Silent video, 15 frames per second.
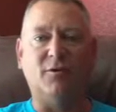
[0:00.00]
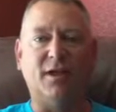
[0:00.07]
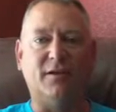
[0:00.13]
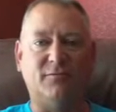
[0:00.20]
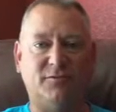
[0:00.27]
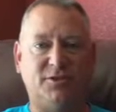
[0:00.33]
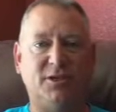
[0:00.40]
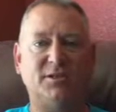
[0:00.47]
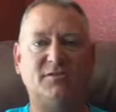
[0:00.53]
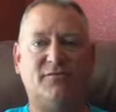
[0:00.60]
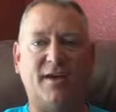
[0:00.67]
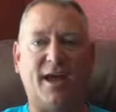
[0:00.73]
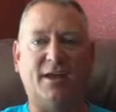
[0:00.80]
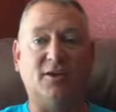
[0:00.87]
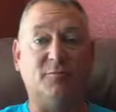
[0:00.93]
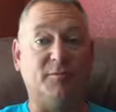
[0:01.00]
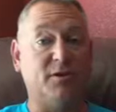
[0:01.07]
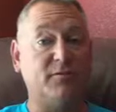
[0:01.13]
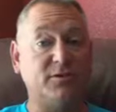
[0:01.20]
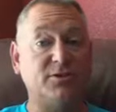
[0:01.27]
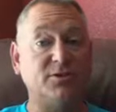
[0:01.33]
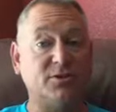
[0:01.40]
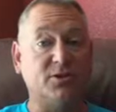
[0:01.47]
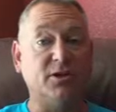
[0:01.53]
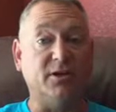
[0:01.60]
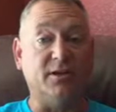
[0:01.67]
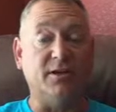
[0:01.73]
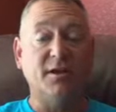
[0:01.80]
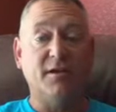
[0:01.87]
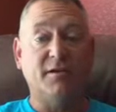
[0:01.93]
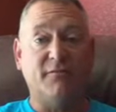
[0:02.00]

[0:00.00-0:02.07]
will have just vacuumed it, which is good.